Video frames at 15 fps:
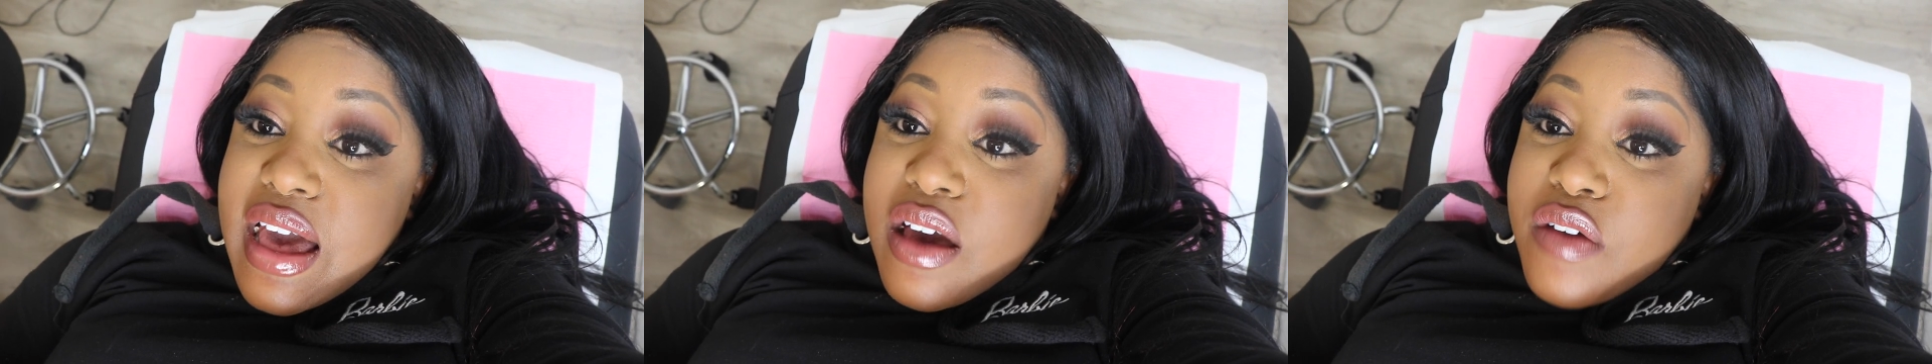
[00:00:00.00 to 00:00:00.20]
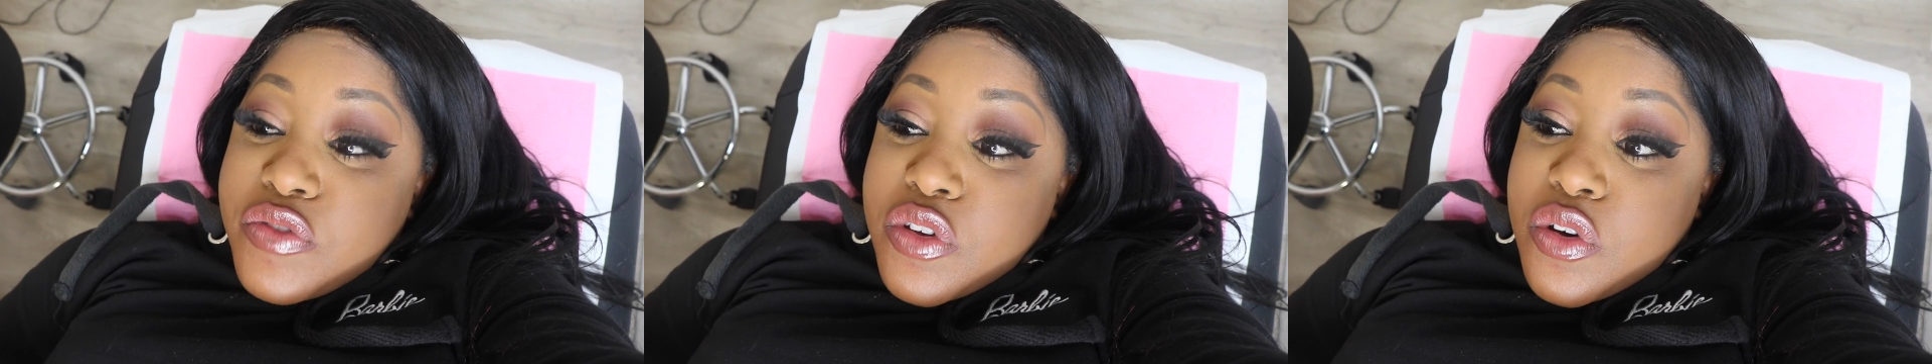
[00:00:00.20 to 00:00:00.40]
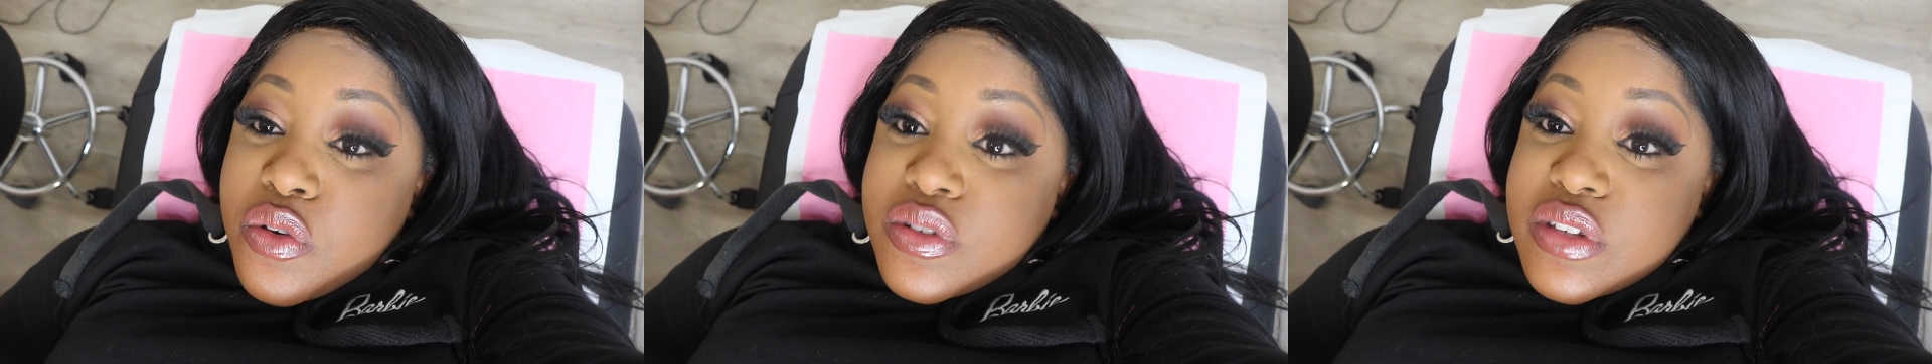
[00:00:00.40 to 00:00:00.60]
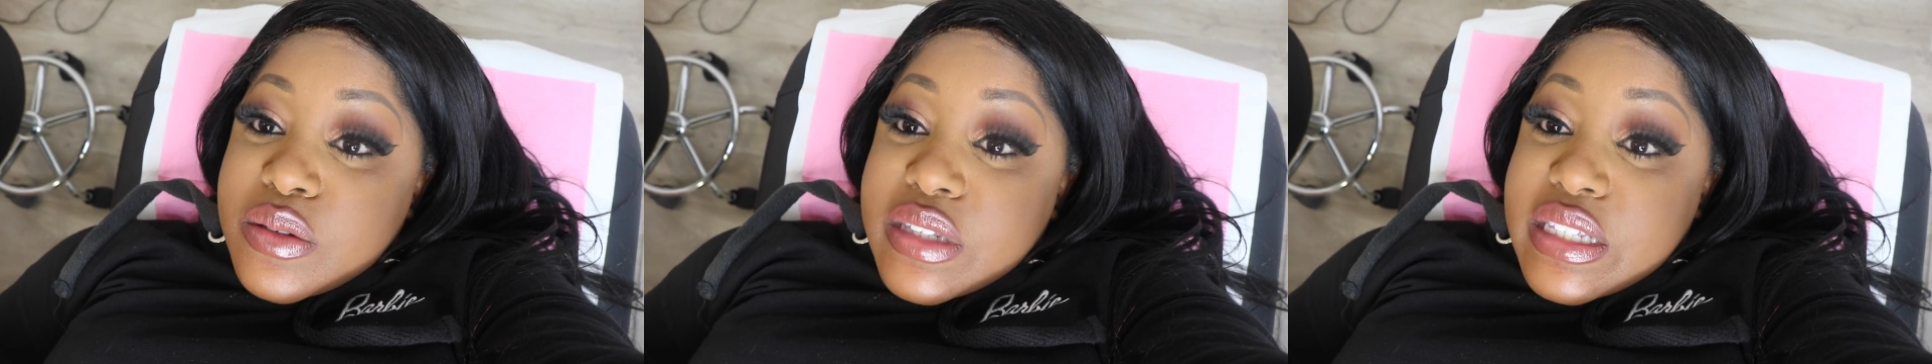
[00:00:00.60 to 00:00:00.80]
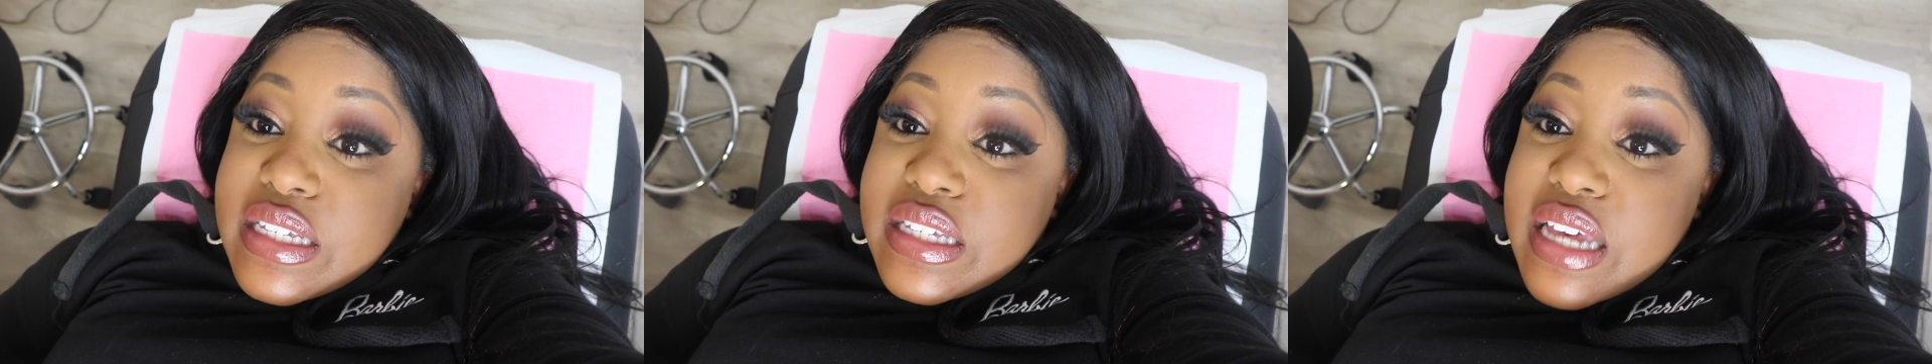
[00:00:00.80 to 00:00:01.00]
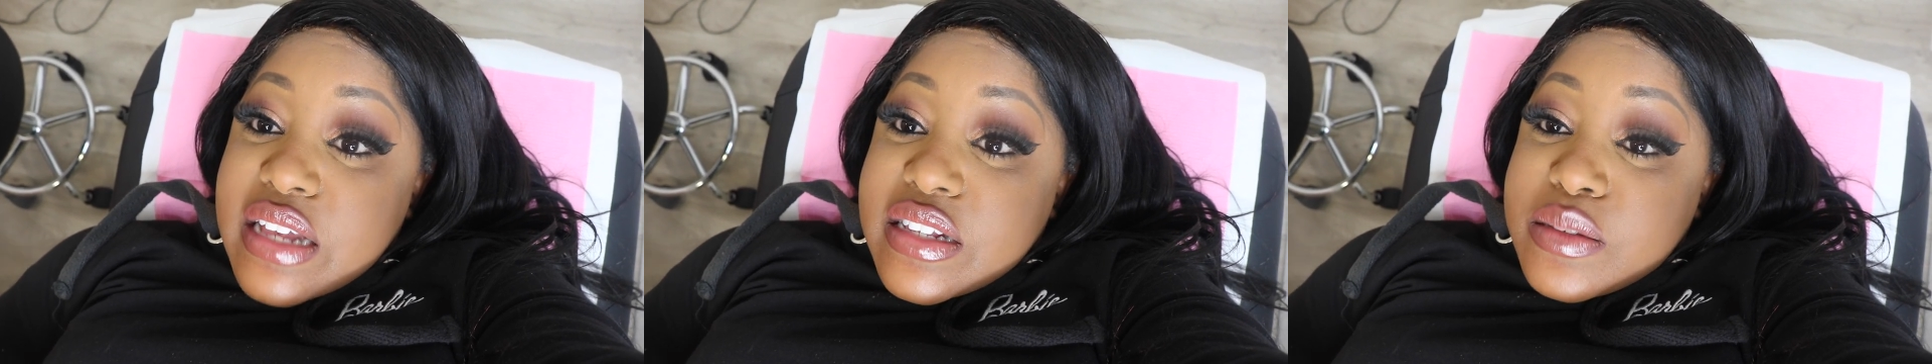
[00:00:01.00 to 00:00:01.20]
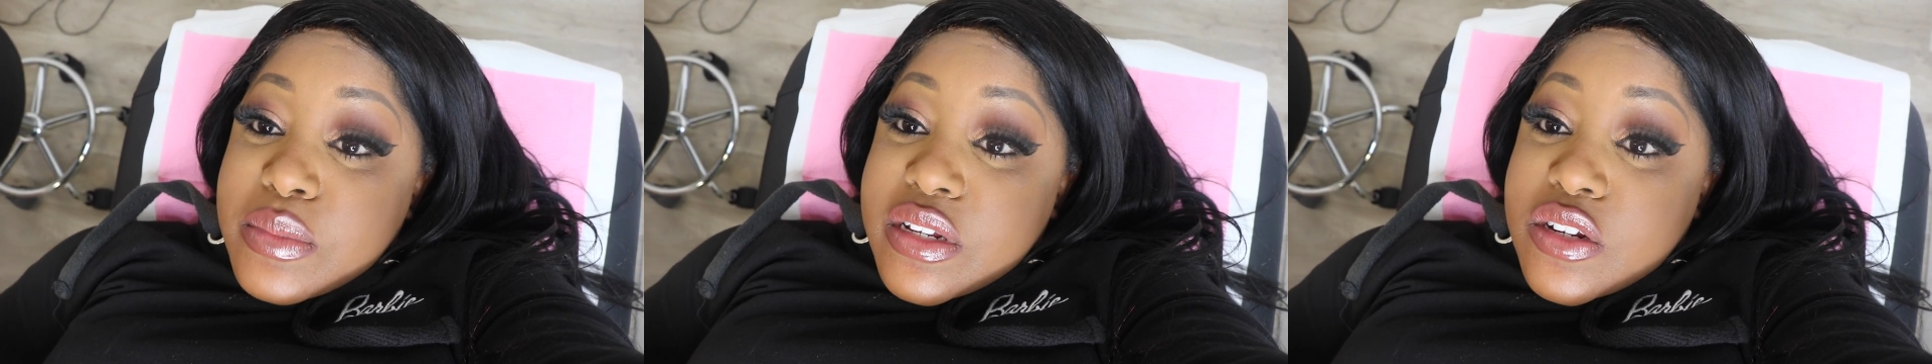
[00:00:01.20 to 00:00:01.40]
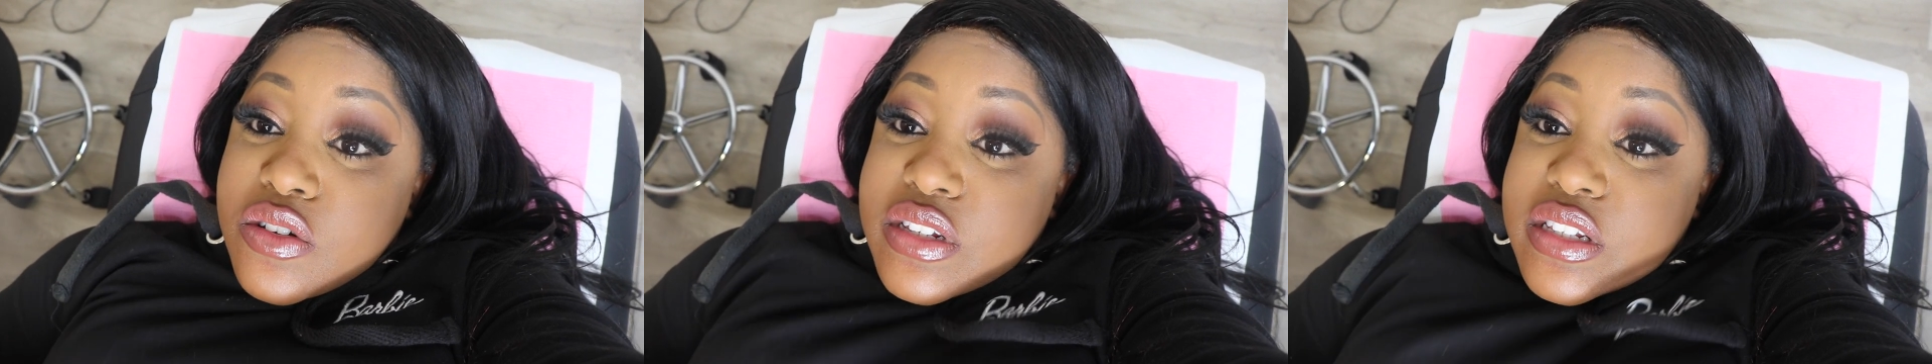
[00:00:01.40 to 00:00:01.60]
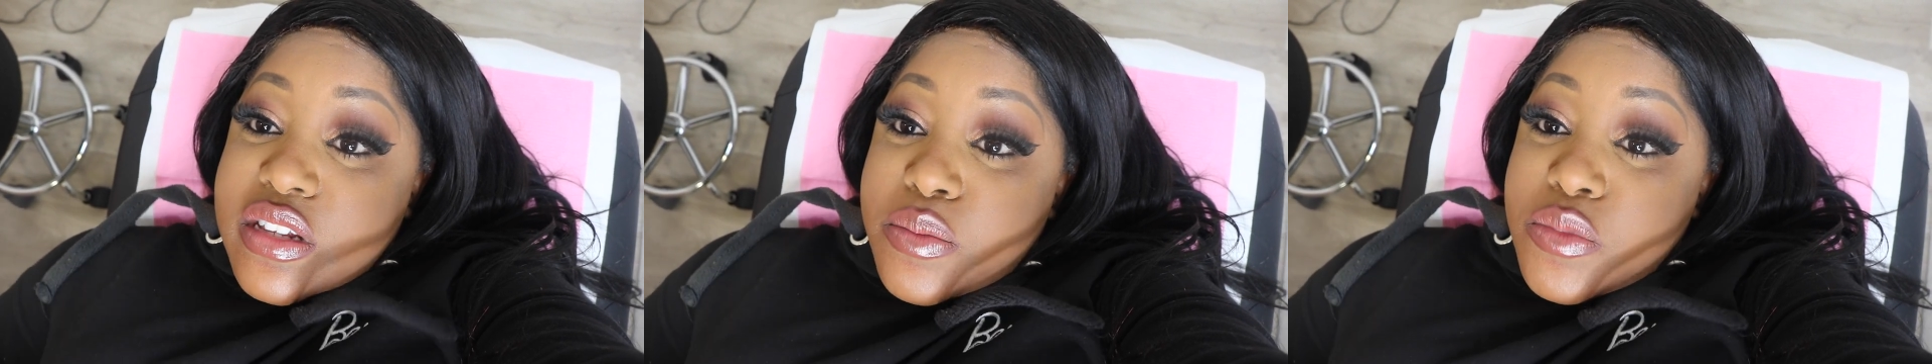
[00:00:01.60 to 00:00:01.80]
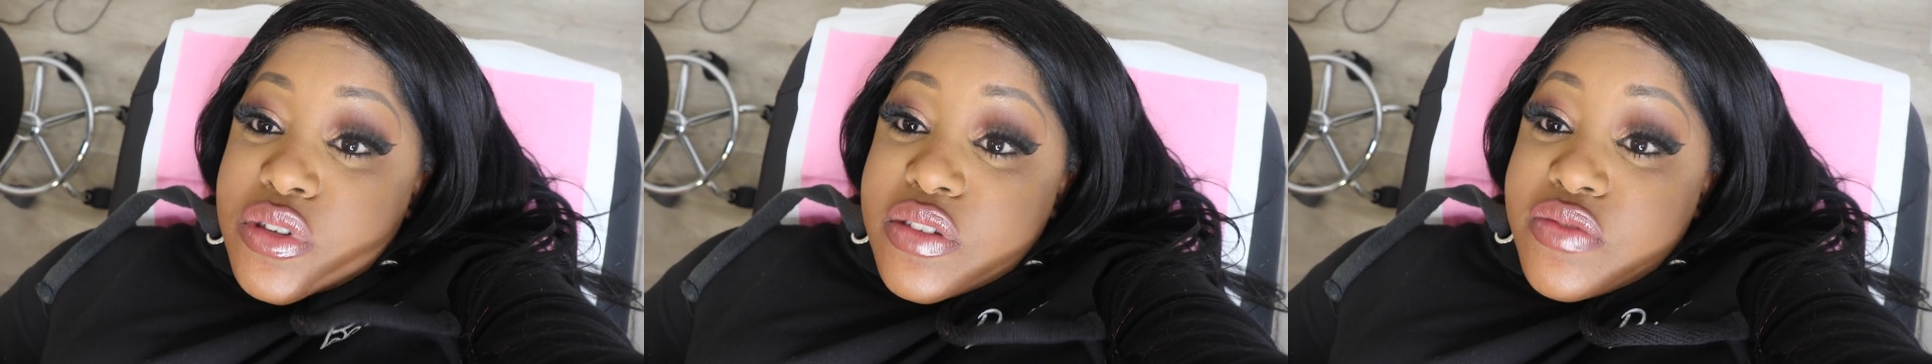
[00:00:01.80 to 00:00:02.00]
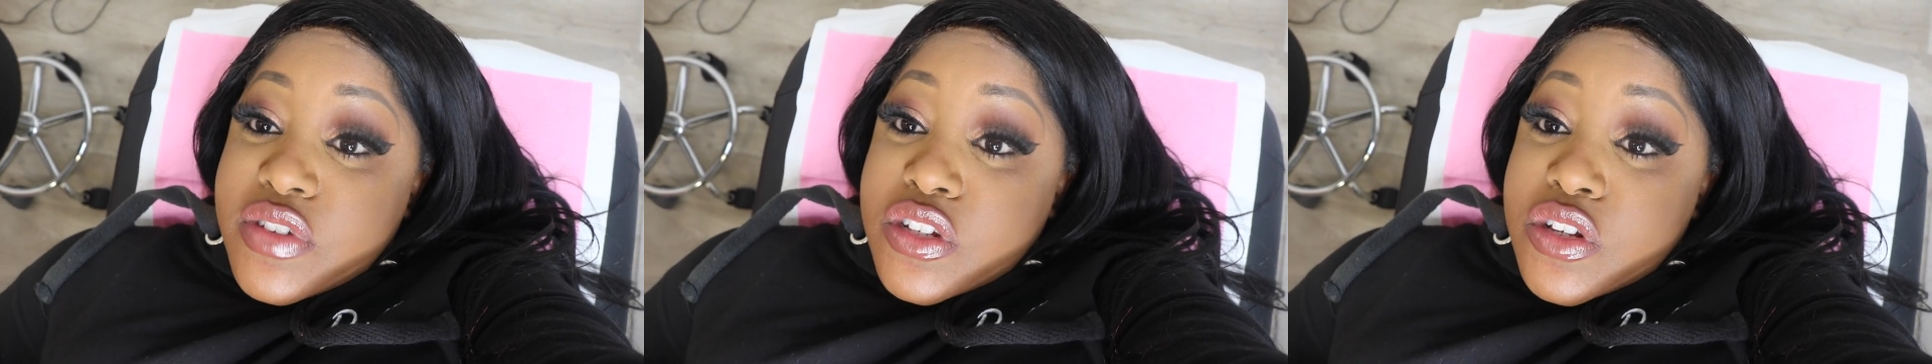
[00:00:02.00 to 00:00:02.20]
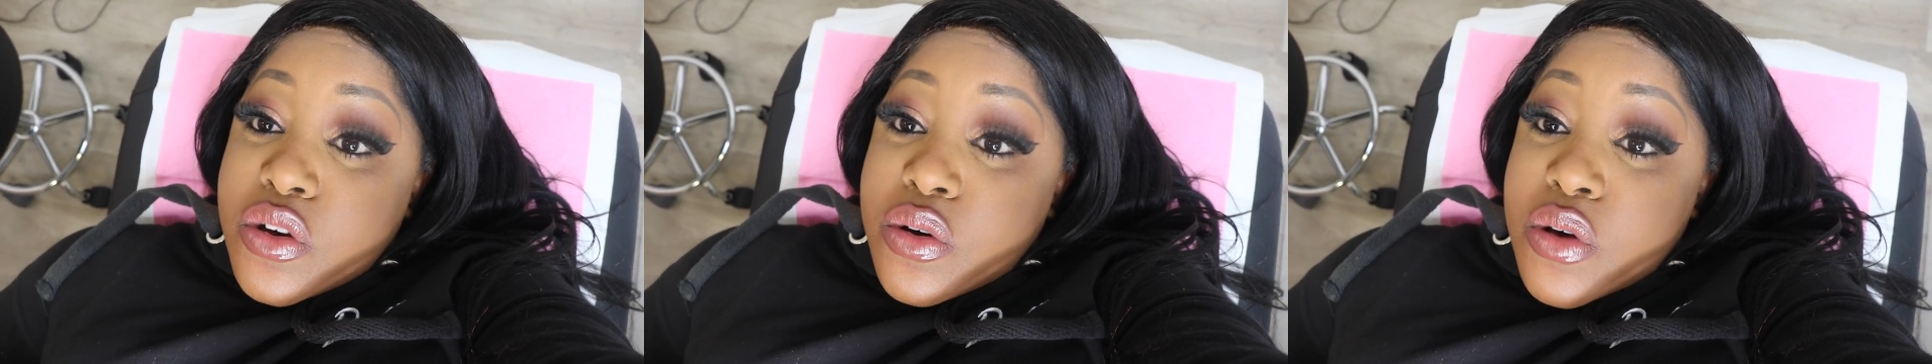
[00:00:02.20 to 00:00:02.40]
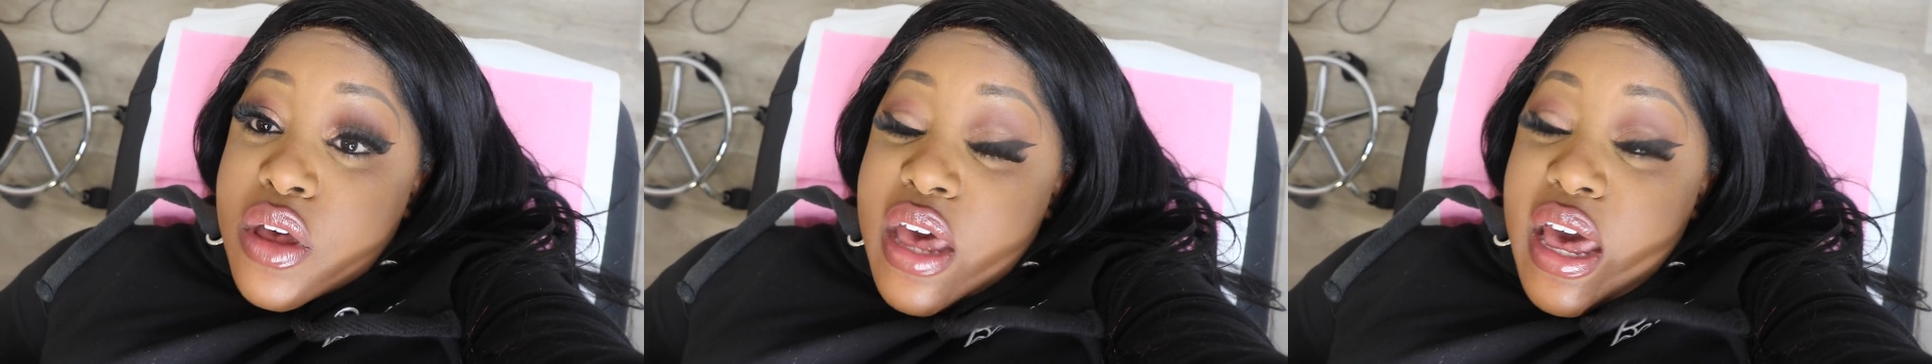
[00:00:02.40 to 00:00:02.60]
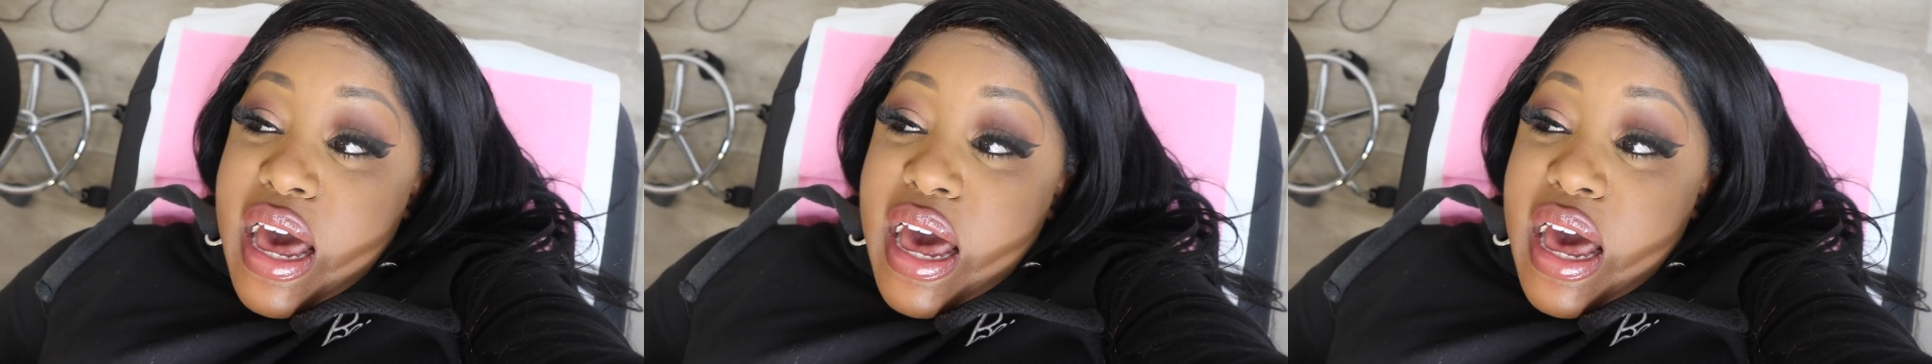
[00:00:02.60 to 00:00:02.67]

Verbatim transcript: I have to go to see Yasmin because it's her music video.